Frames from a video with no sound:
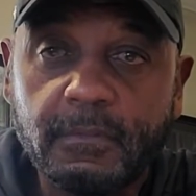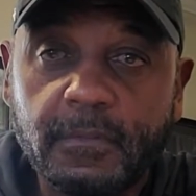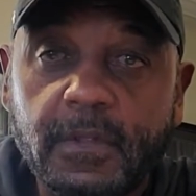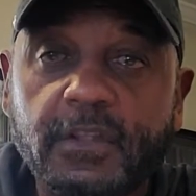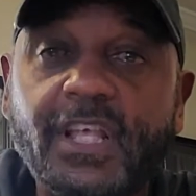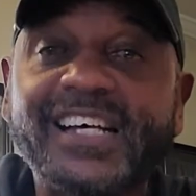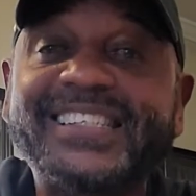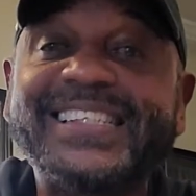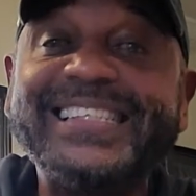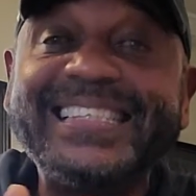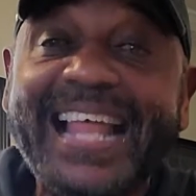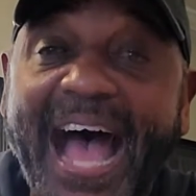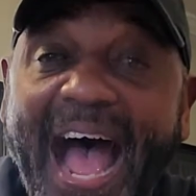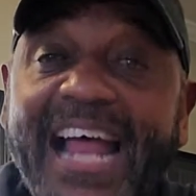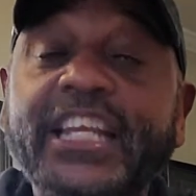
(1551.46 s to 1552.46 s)
does
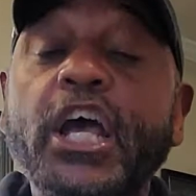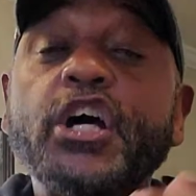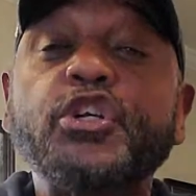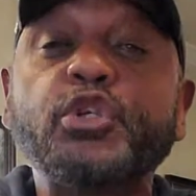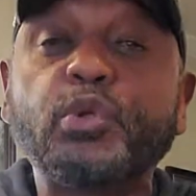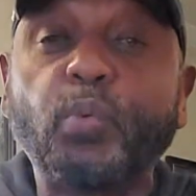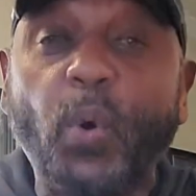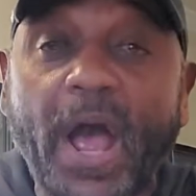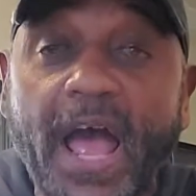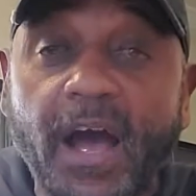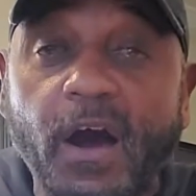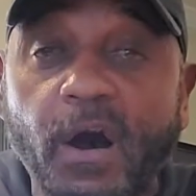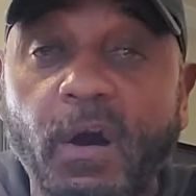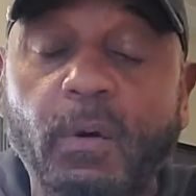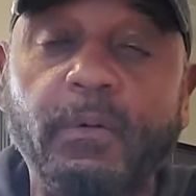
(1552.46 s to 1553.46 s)
not
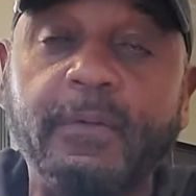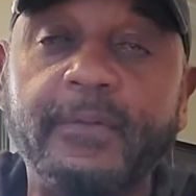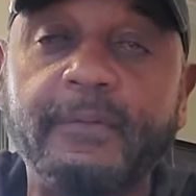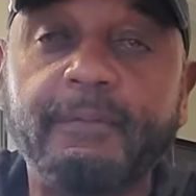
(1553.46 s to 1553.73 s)
dwell